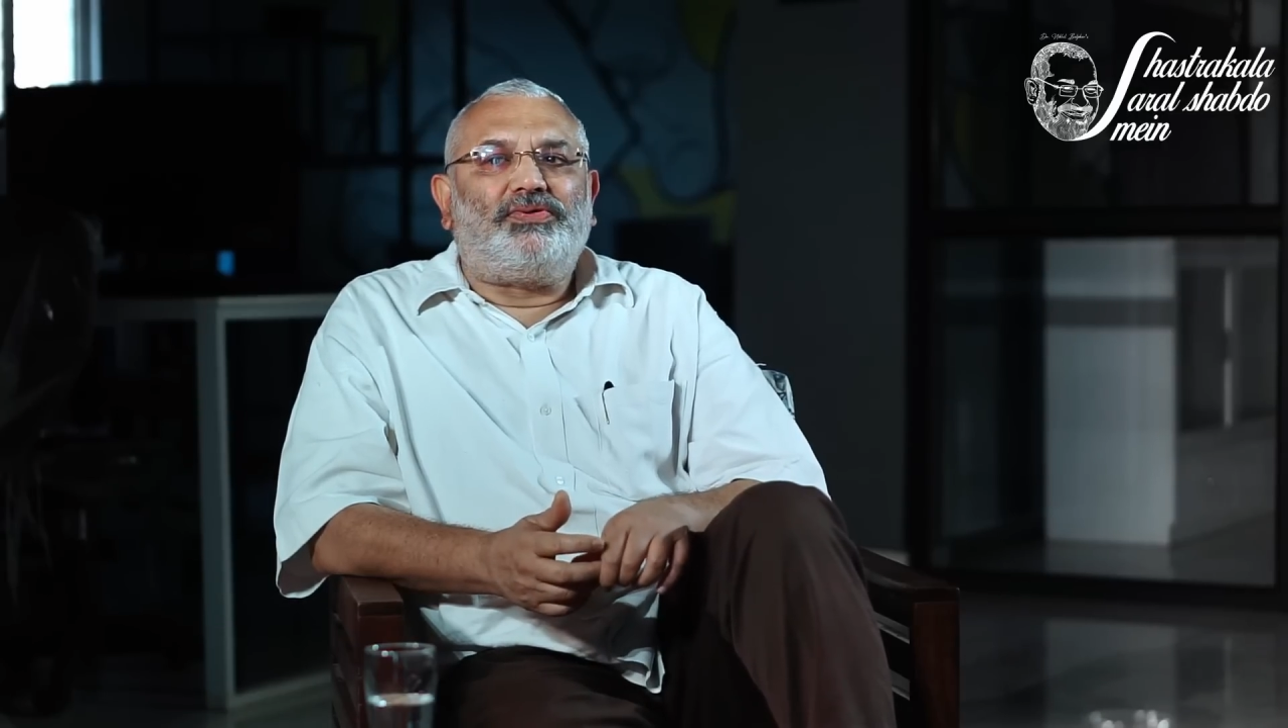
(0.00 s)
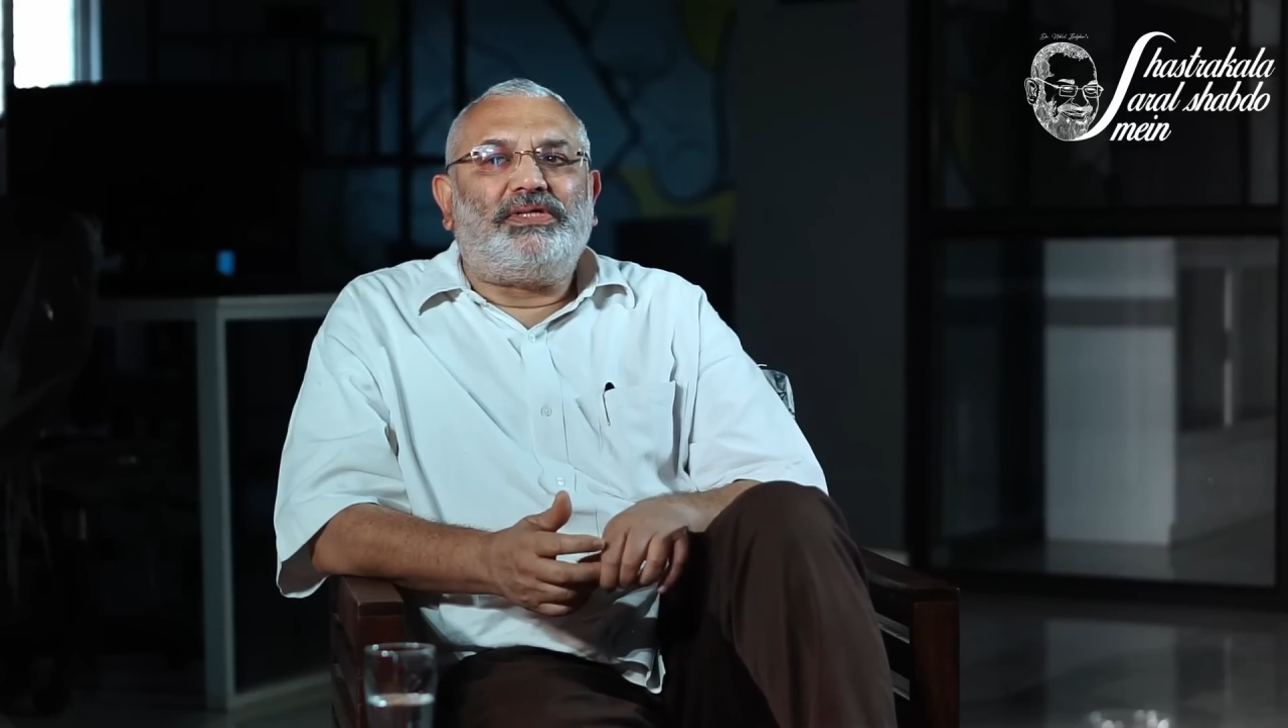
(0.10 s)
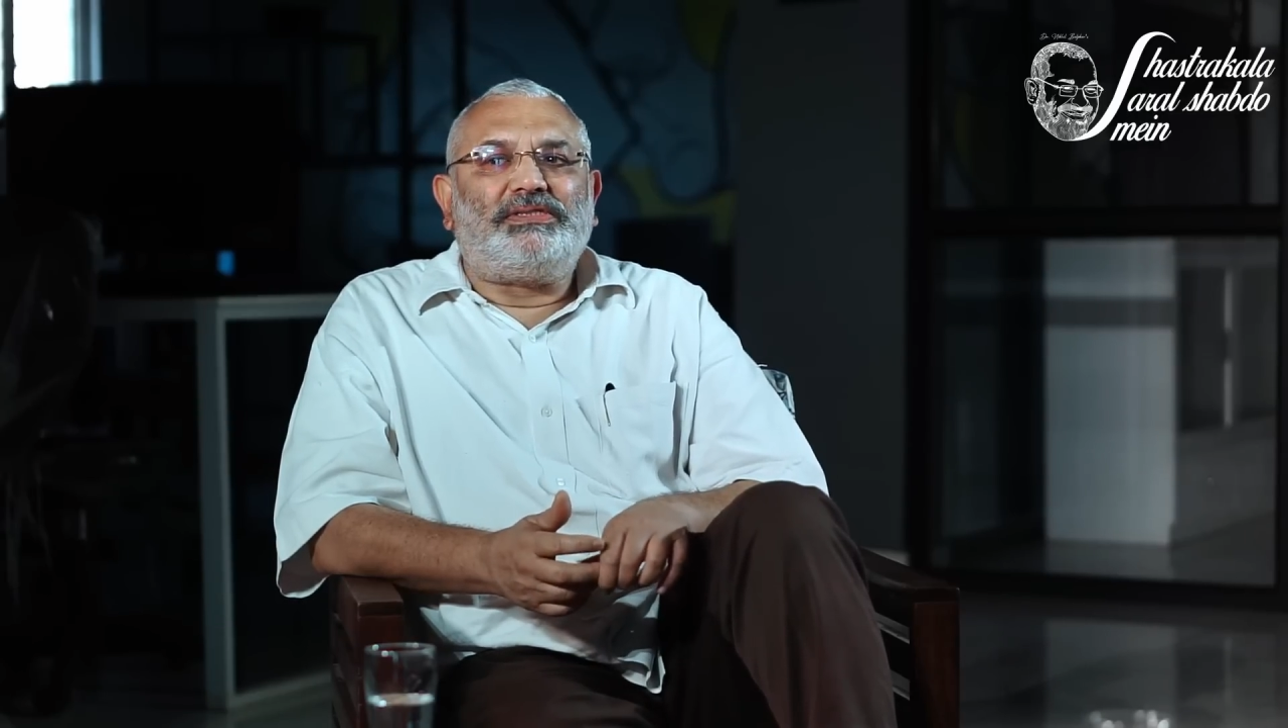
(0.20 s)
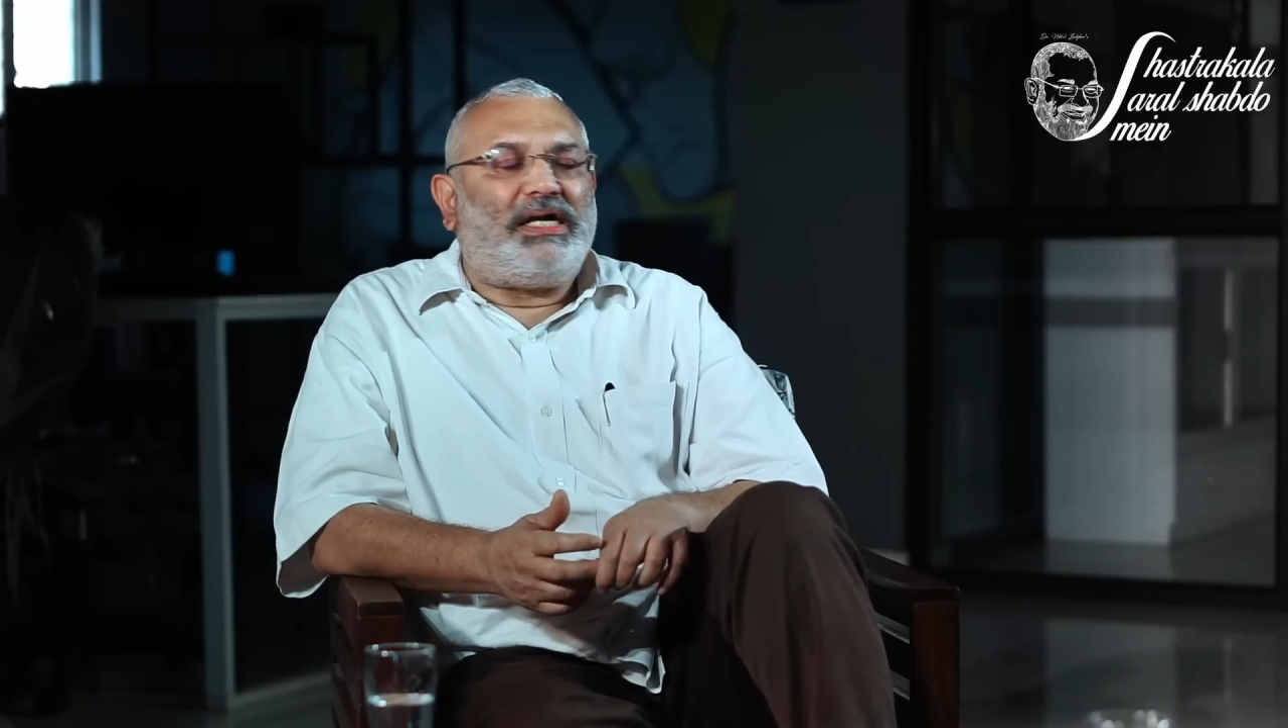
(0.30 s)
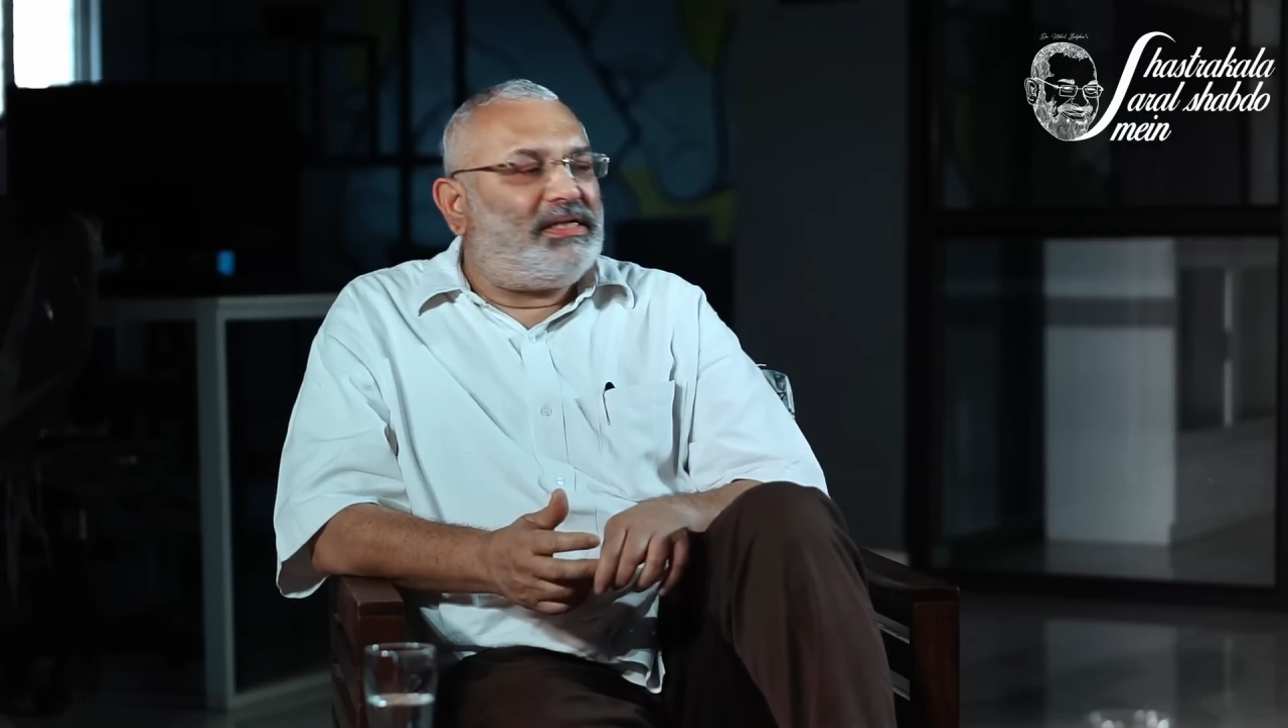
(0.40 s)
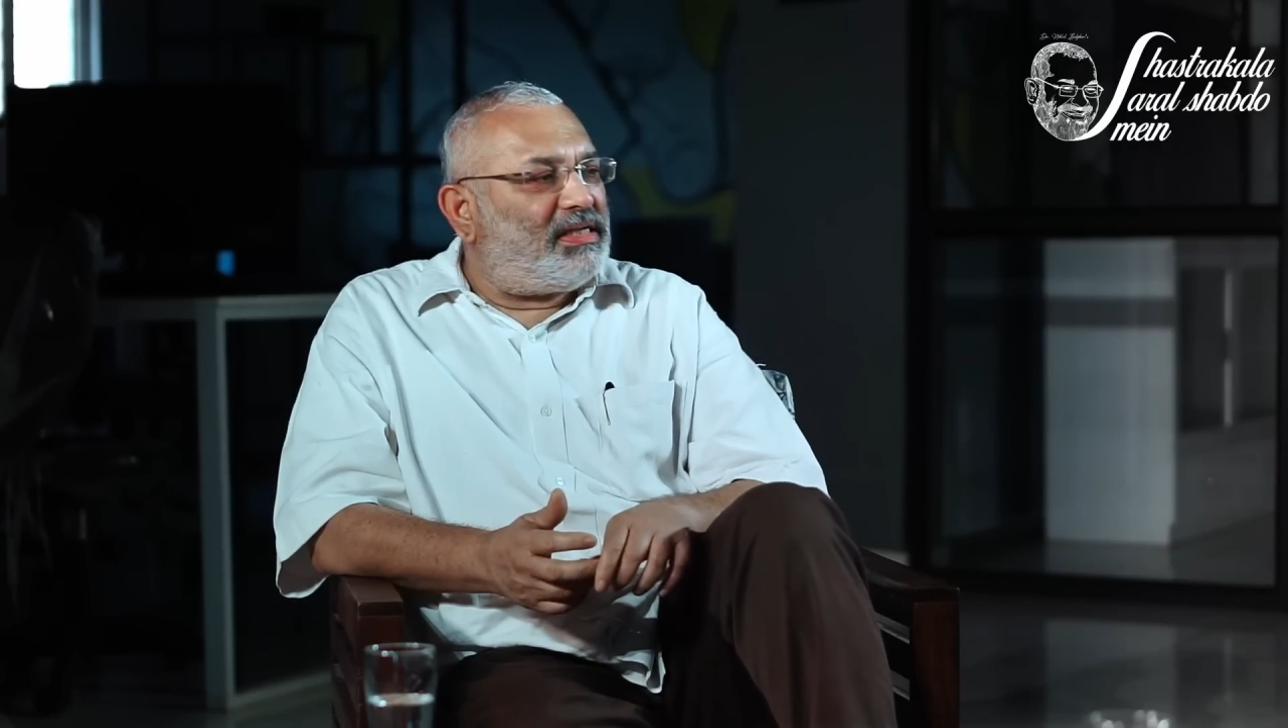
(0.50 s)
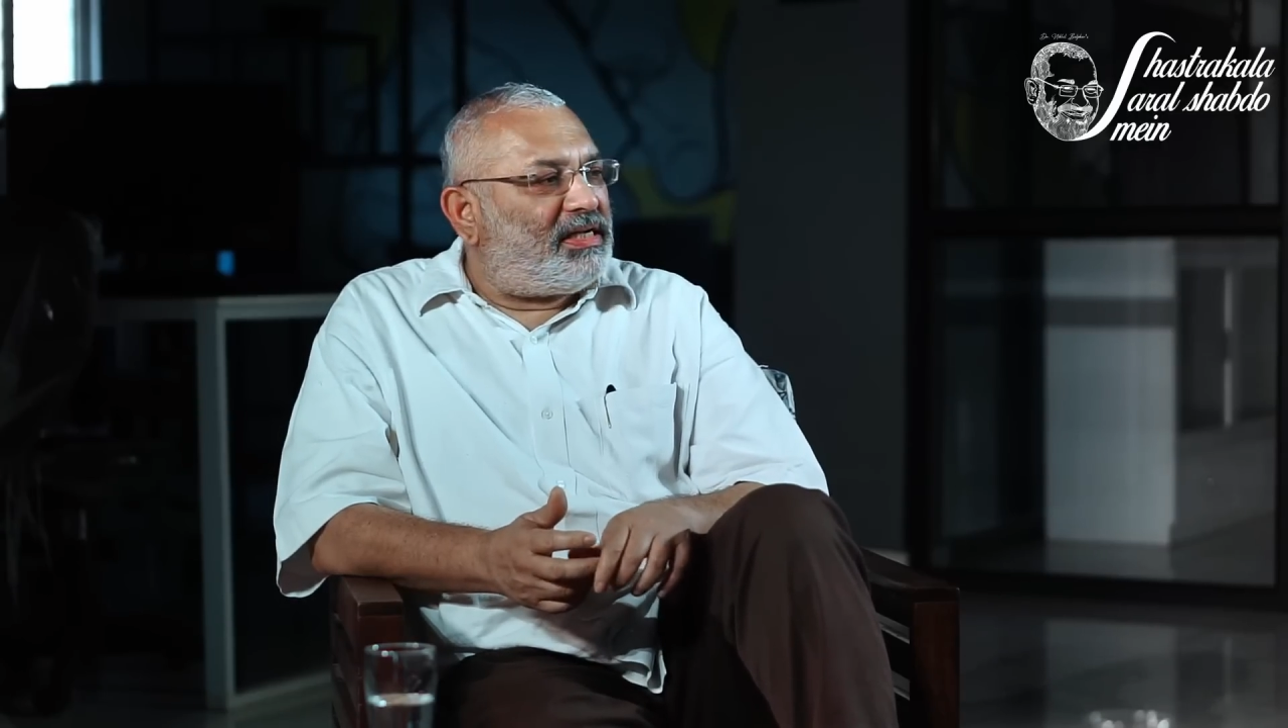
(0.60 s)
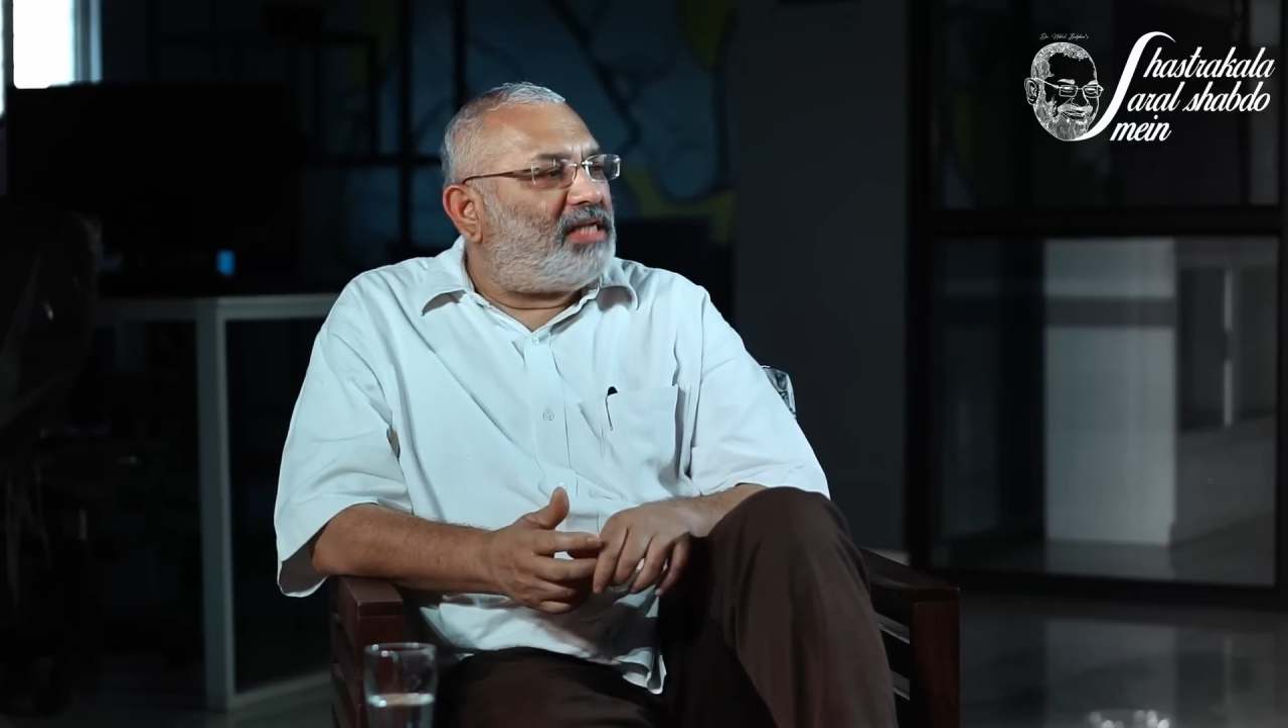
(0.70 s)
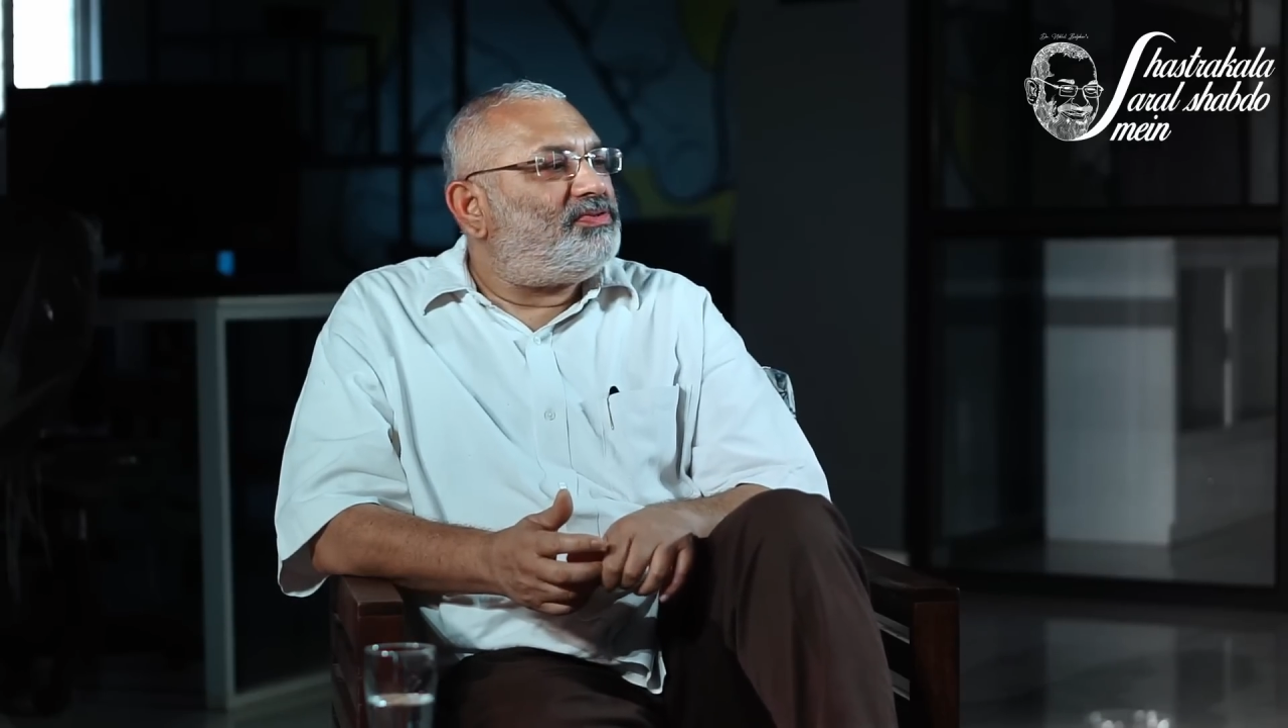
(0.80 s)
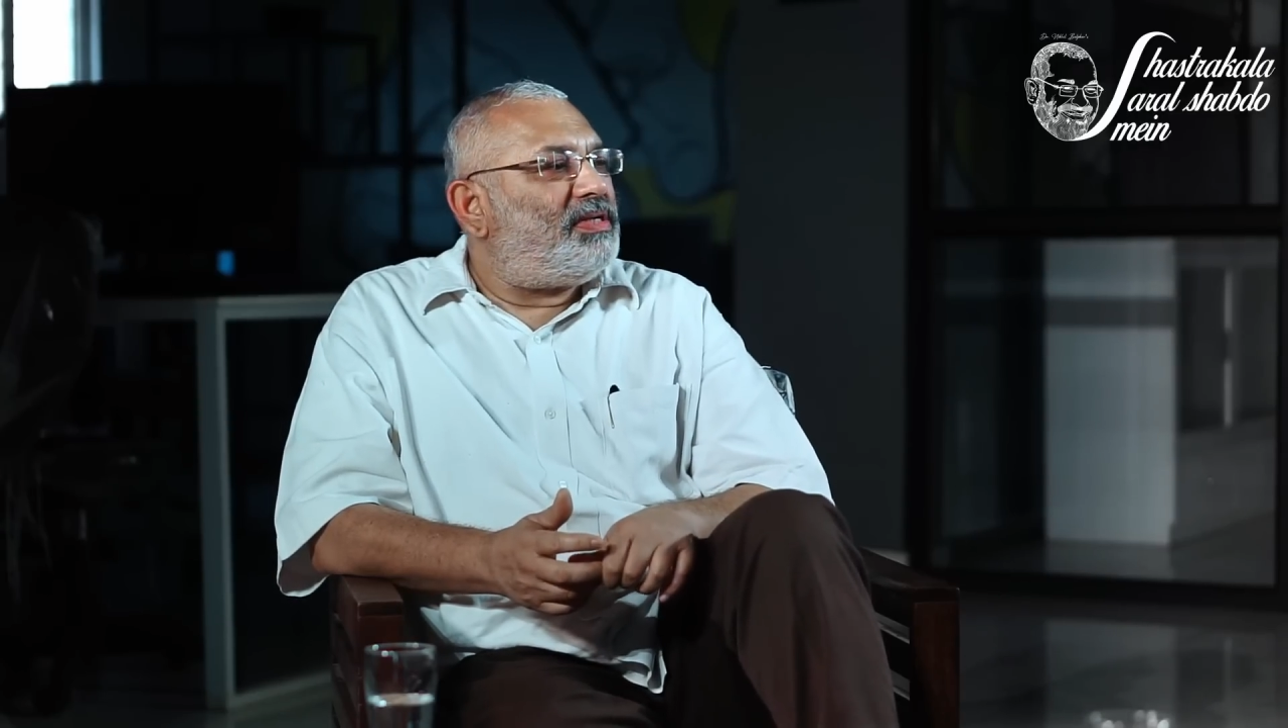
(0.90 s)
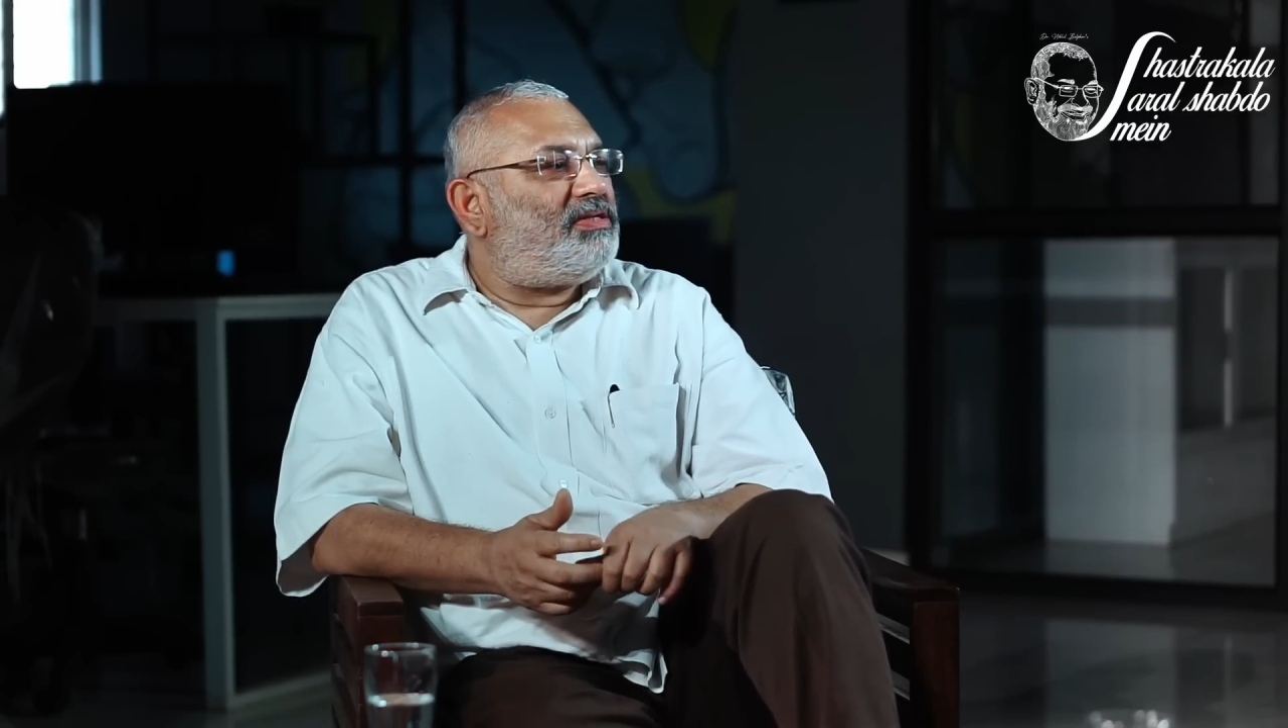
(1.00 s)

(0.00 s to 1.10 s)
is undergraduate